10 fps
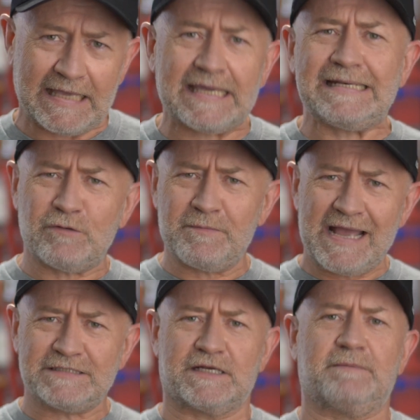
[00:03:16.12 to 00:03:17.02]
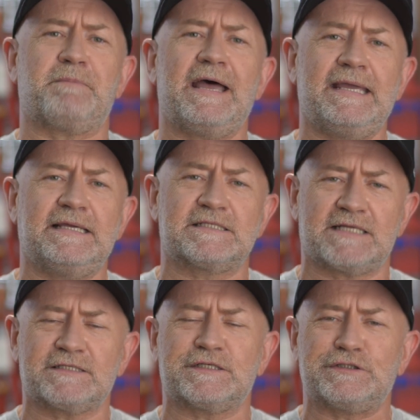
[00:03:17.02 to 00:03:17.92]
Can you imagine paying
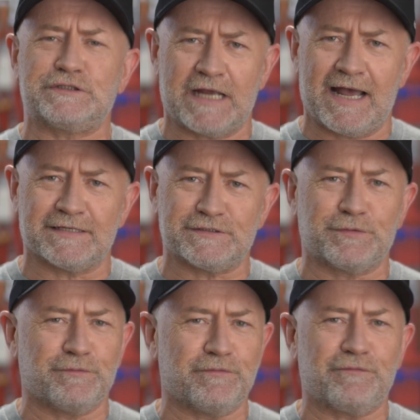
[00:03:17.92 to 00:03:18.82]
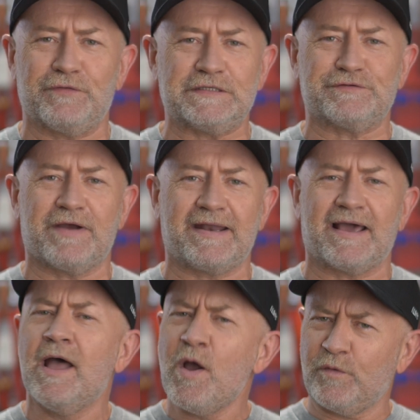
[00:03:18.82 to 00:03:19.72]
such a charge on a
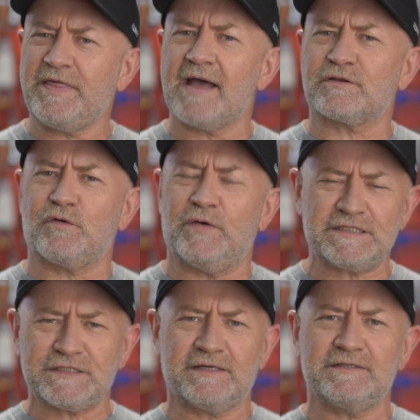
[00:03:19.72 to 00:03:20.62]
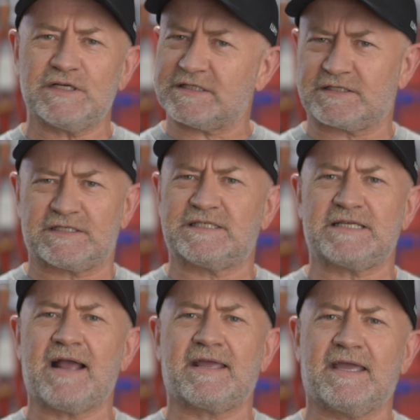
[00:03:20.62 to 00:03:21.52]
refrigerator without question, just
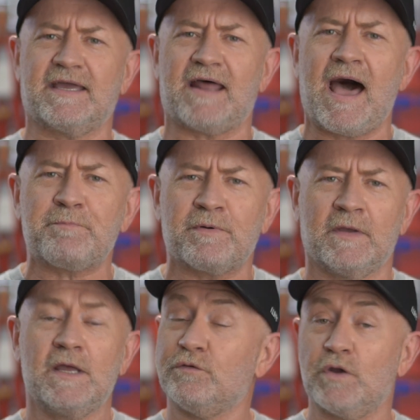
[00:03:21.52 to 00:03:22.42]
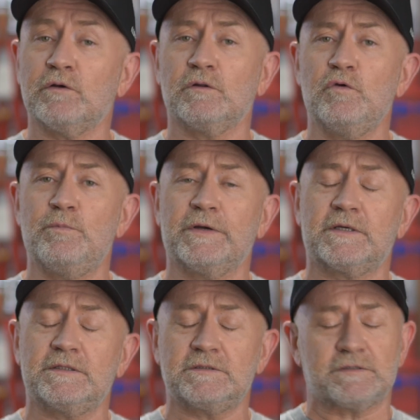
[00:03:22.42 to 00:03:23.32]
sucking it up? No
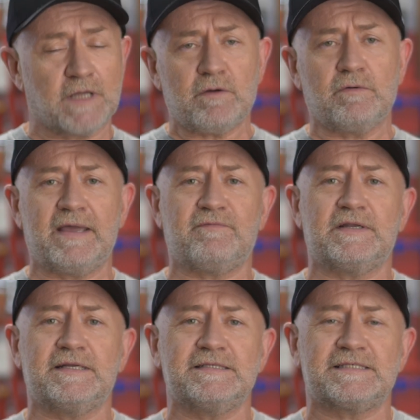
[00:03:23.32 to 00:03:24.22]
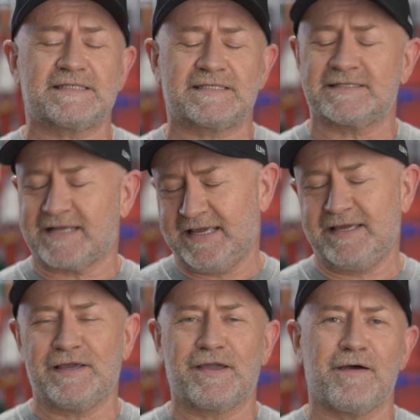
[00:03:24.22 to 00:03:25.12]
lubricant, no evidence. Here
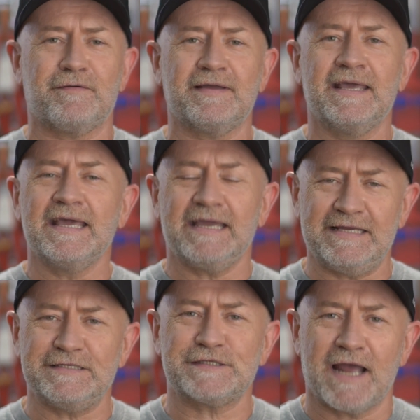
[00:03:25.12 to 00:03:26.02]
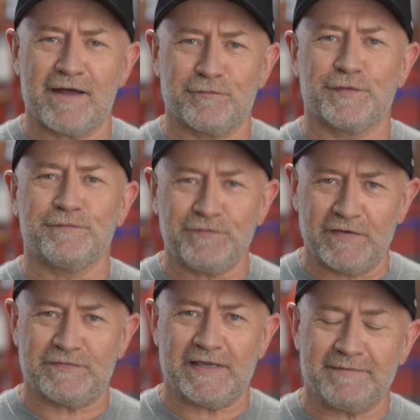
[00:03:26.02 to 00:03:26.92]
you go, here's your
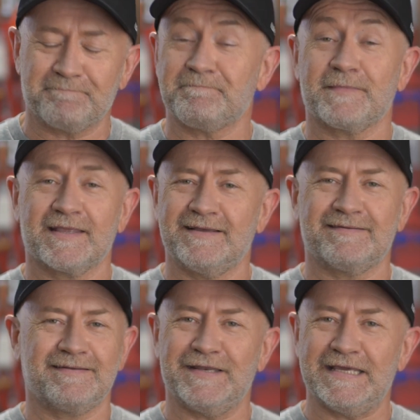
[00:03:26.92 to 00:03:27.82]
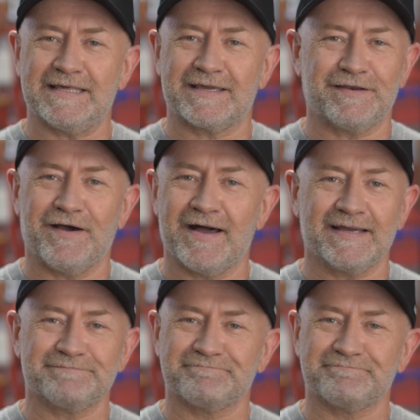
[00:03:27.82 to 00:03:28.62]
150. Neither can I.